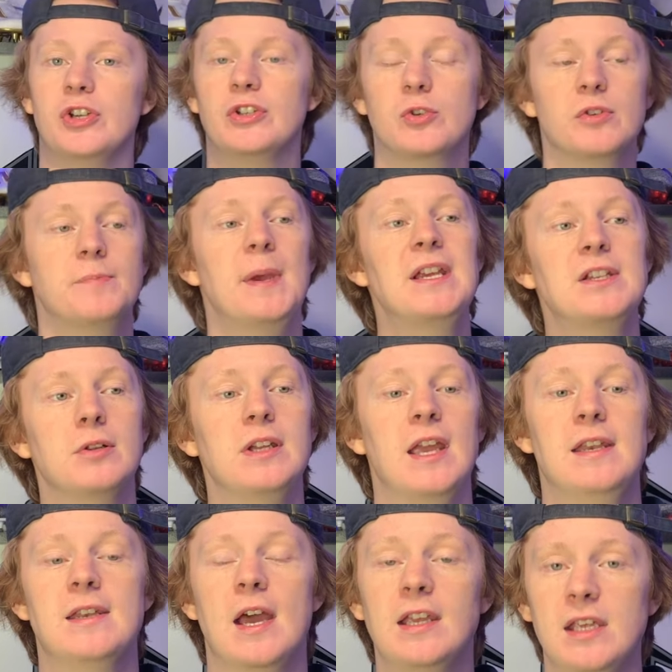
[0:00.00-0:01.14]
So it's basically a
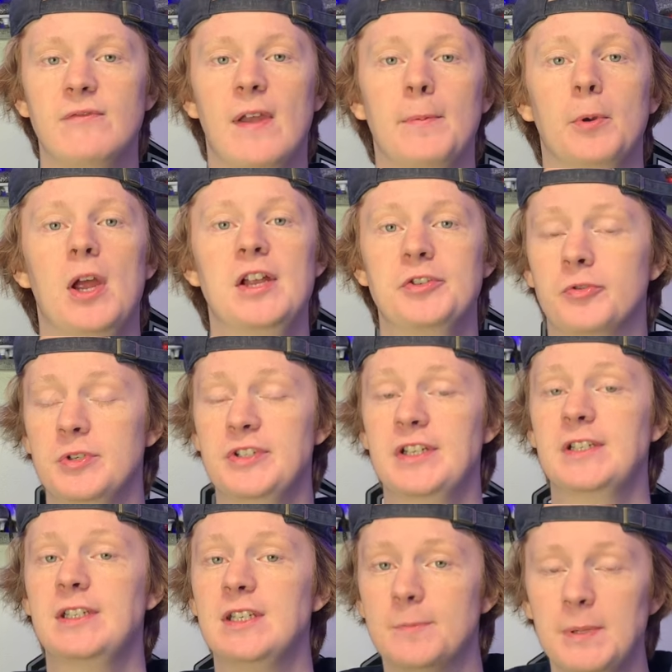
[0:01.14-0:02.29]
Nike Vapor Edge
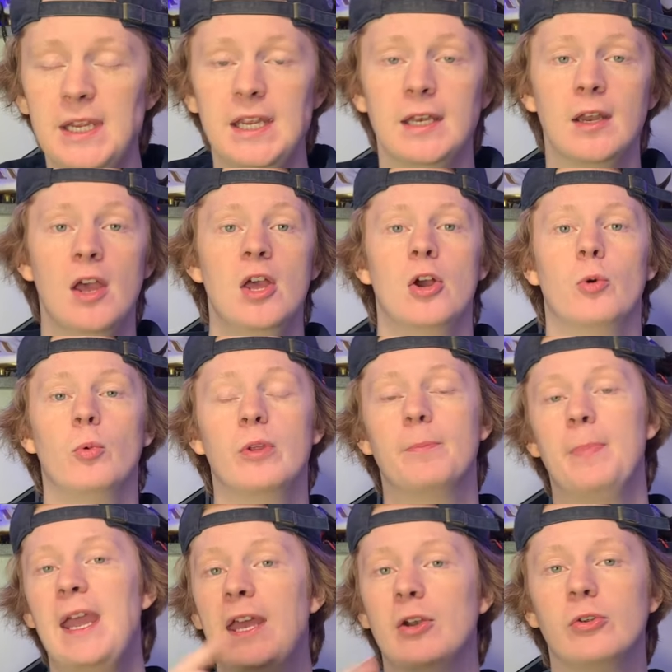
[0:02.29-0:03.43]
360 Speed with
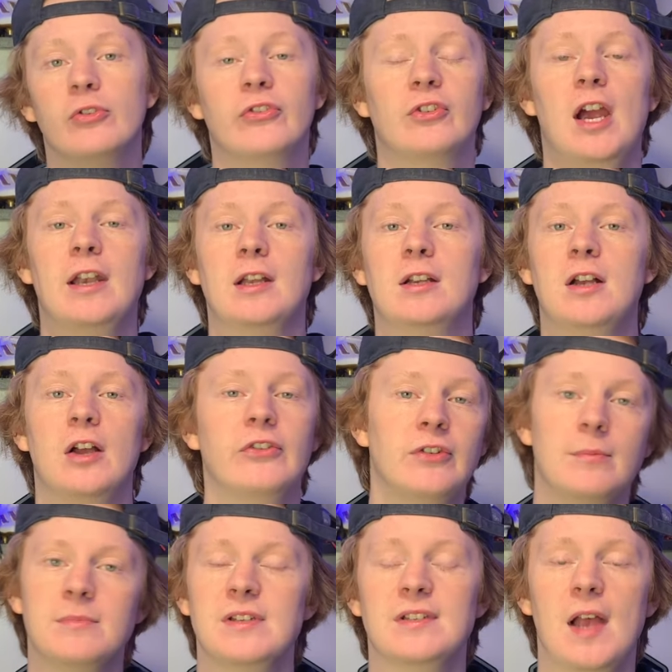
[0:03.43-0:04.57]
panels kind of
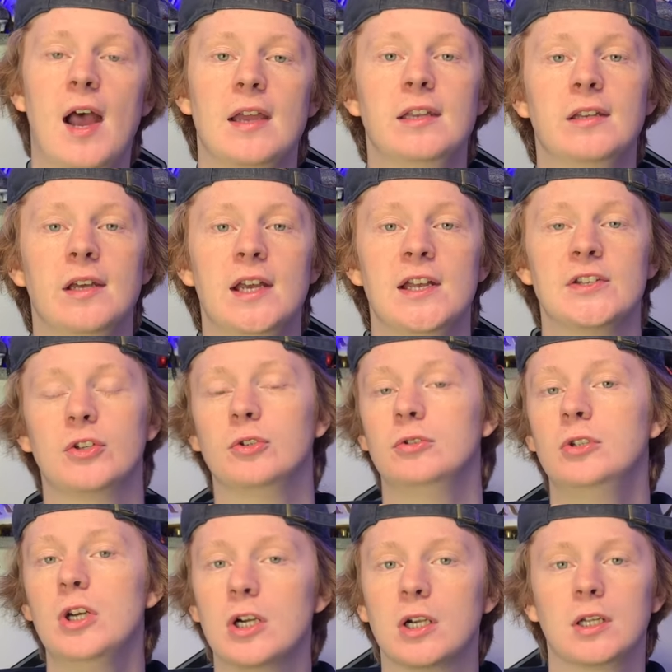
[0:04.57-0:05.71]
custom designed to
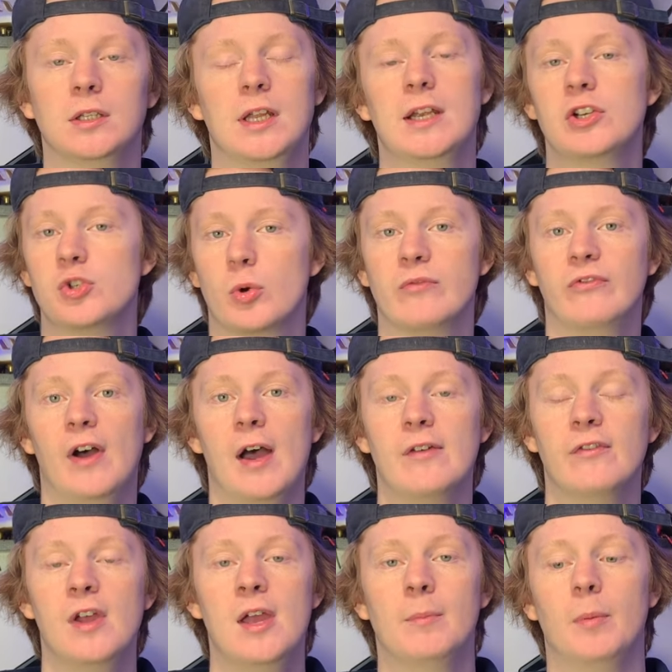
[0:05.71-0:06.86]
look like a Jordan 5,
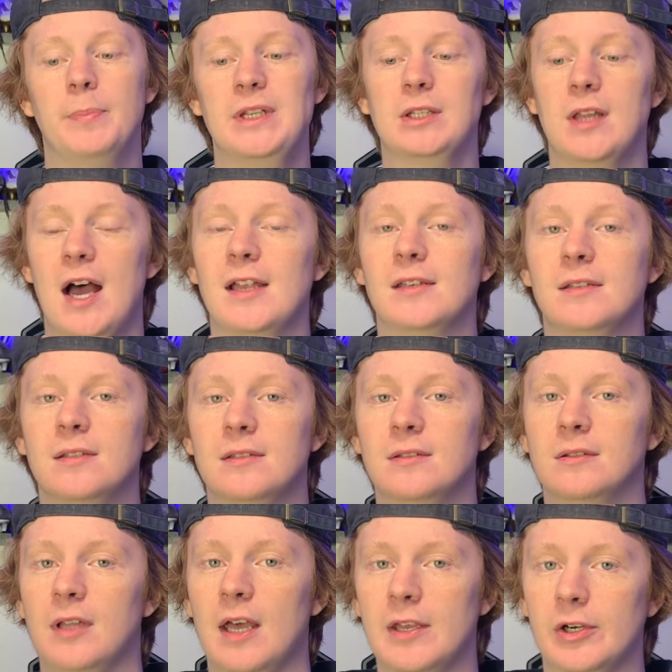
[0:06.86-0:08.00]
but be a lot
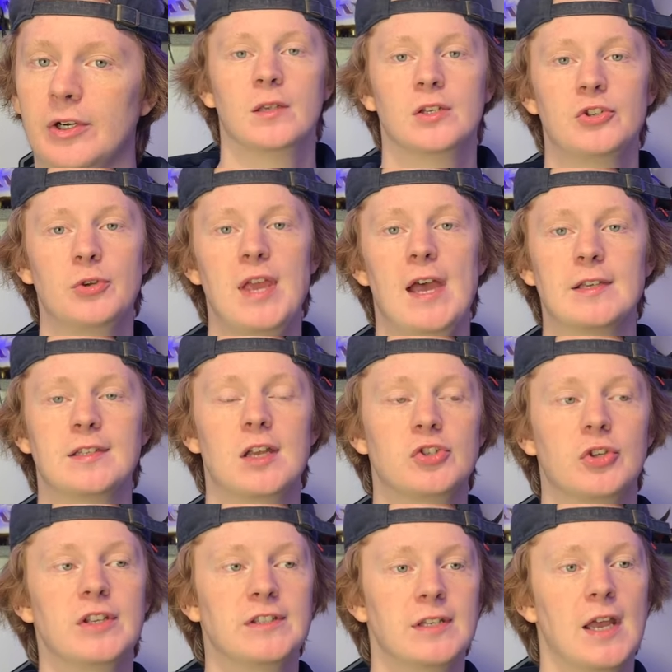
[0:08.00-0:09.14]
lighter. So yeah,
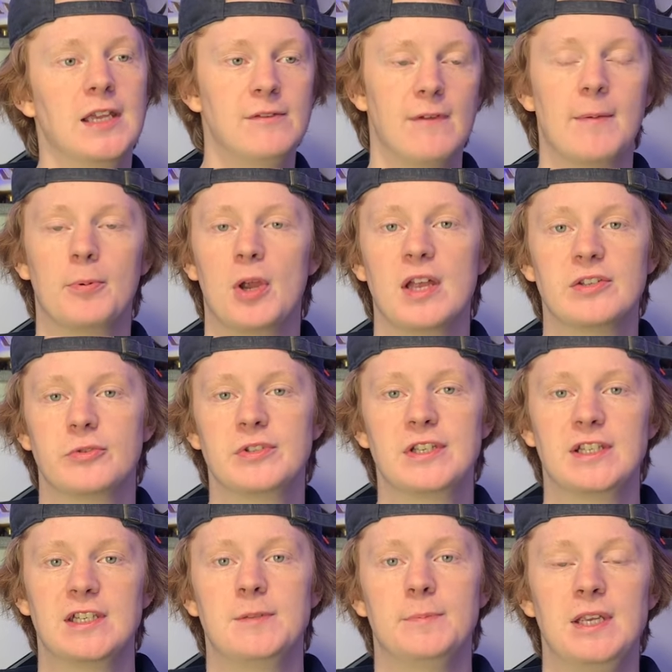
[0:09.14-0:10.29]
essentially it's a Nike Vapor Edge
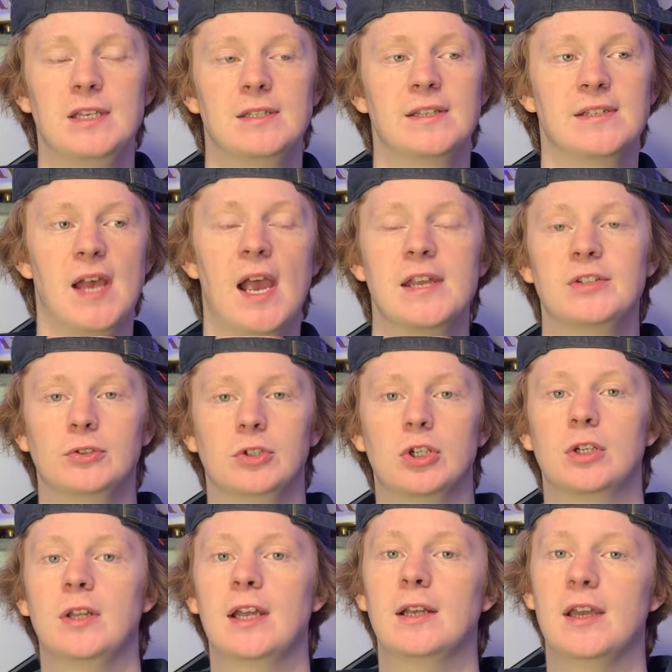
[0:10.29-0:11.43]
360 Speed designed to look
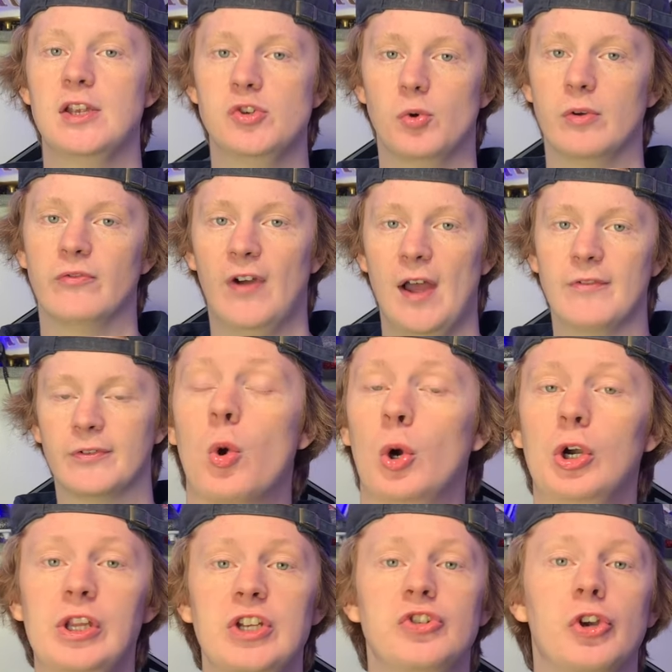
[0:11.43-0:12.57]
like a Jordan 5.
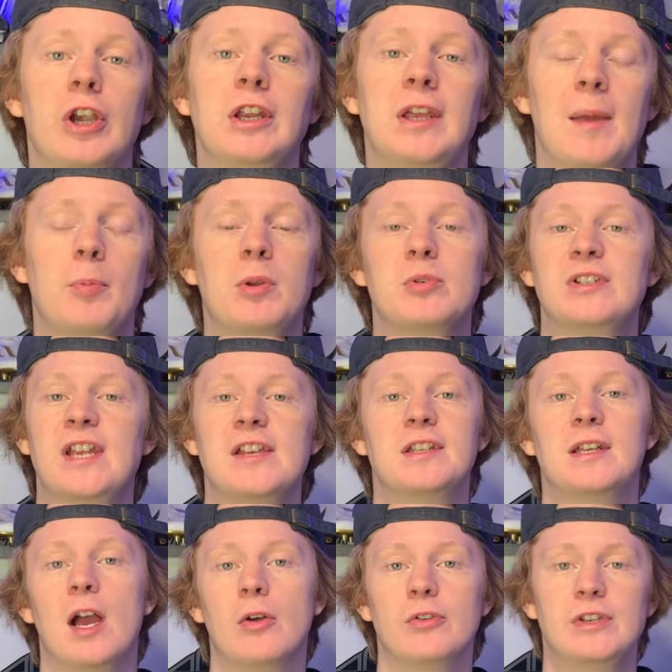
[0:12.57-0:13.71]
Early in training camp, when he was
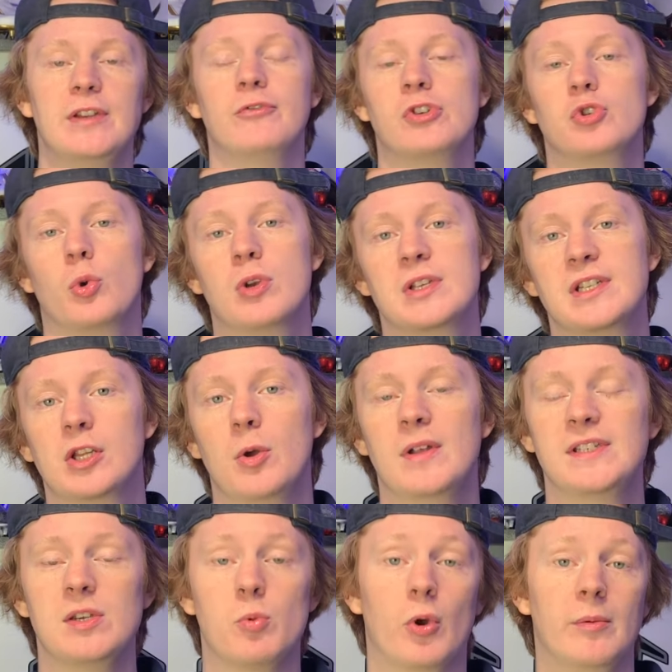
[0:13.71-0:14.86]
testing out the different Jordan silhouettes,
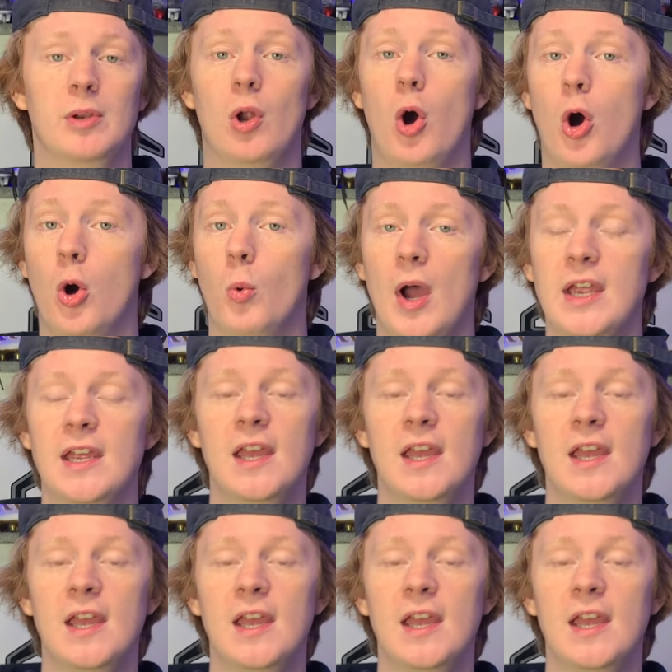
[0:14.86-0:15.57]
he wore them in all white,